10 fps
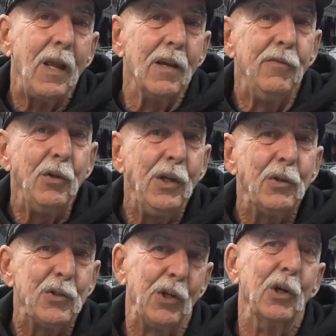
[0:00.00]
A few
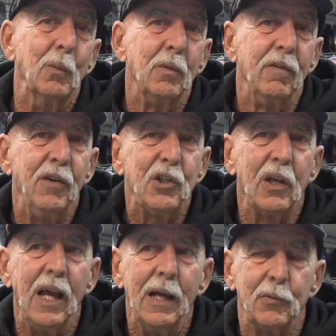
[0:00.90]
years ago, Fish
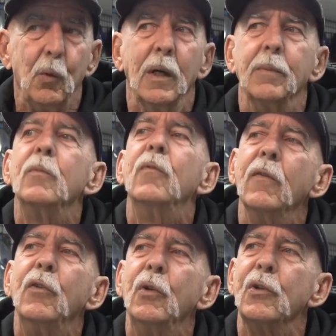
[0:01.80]
Labs, well, a
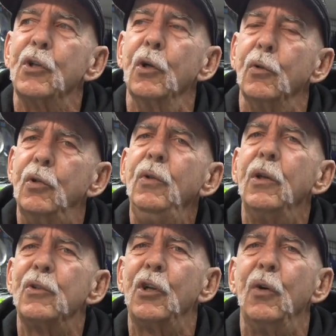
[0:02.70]
few years ago, 2
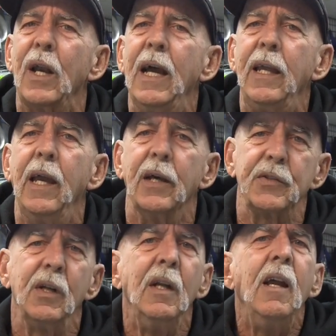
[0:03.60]
years ago at
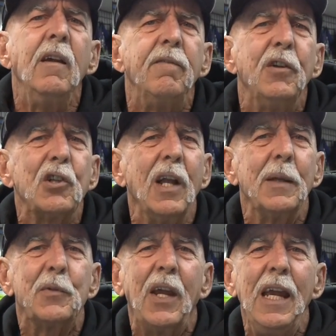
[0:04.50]
ICAST, Fish
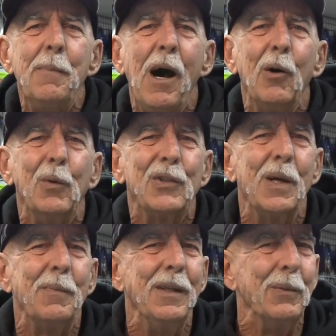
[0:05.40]
Labs came out with
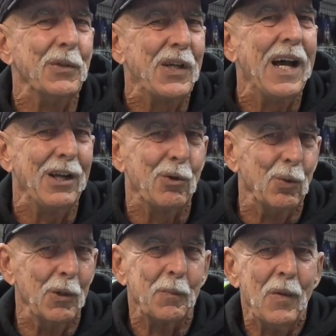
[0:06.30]
something that was kind of
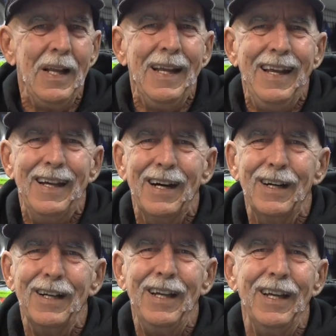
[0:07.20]
cool.
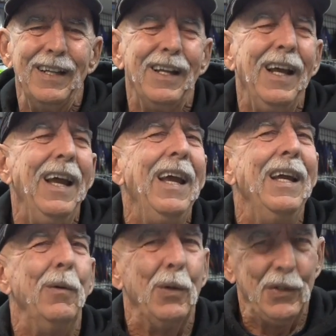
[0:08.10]
And
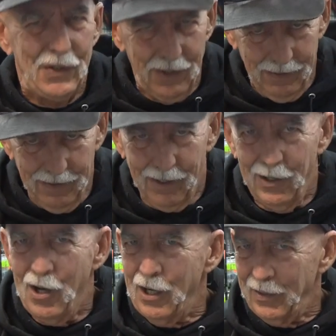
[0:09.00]
it was
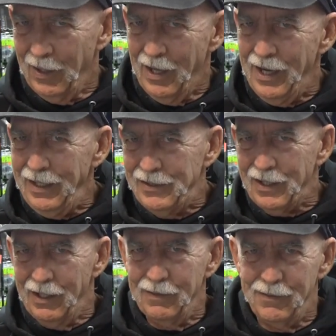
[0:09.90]
along the lines
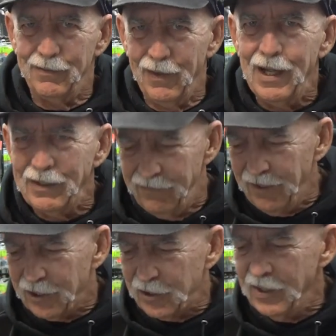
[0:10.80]
of the flying
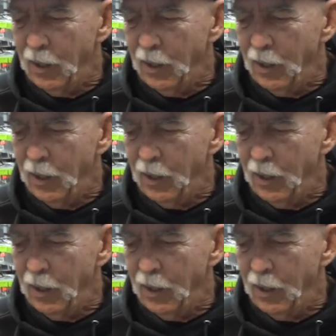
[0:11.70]
fish.